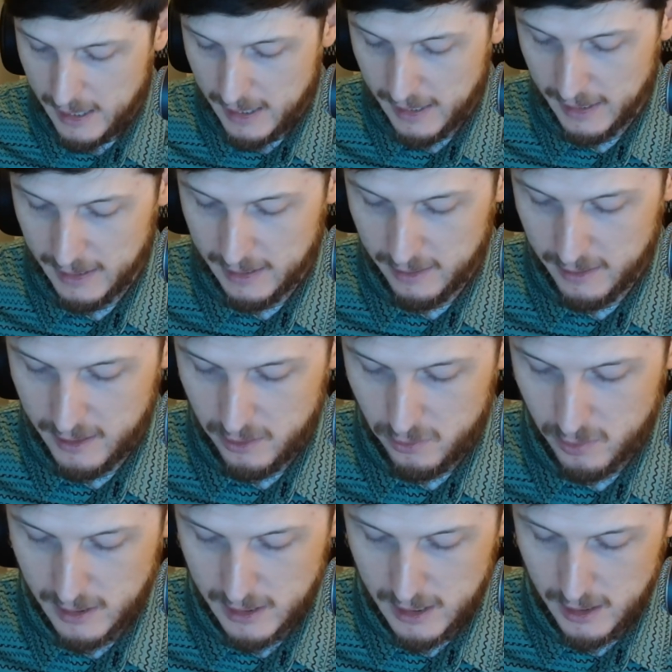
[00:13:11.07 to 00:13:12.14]
And now this
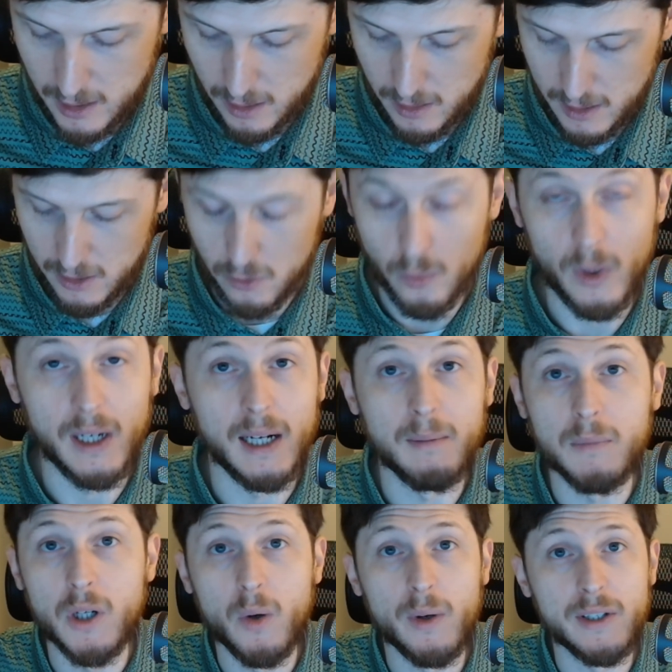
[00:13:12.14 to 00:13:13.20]
right here is what I'm
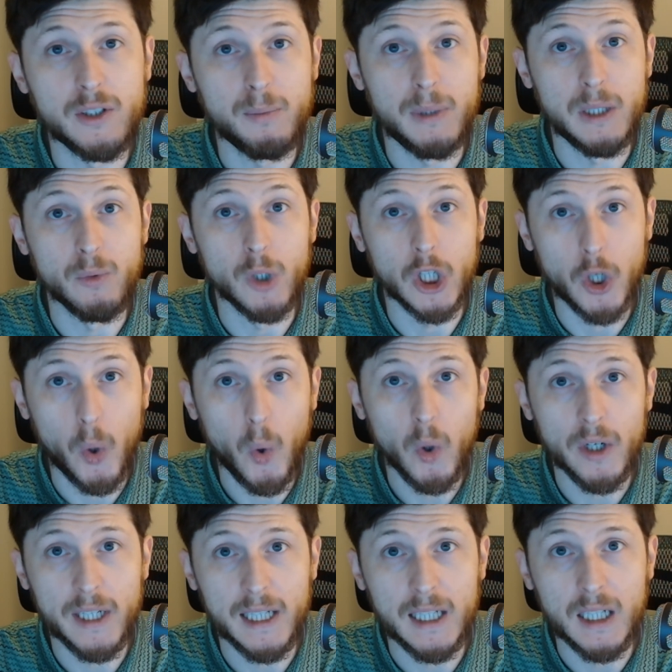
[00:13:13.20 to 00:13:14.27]
going to be
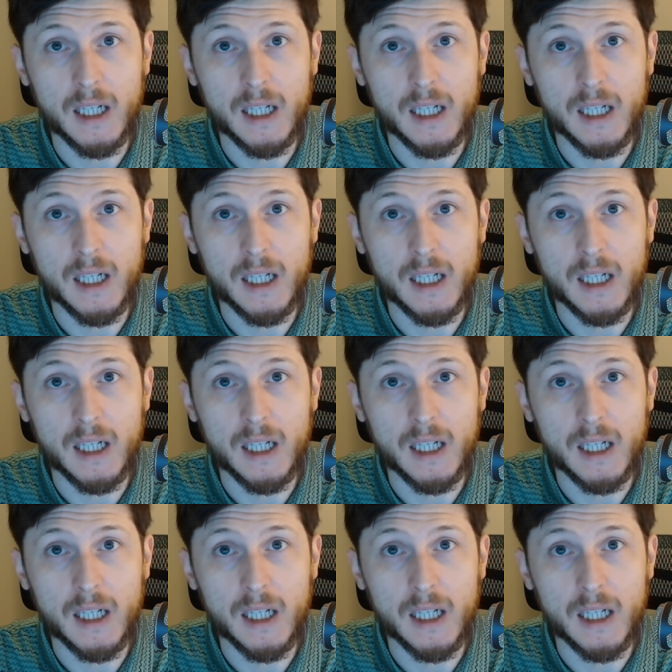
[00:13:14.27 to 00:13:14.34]
recording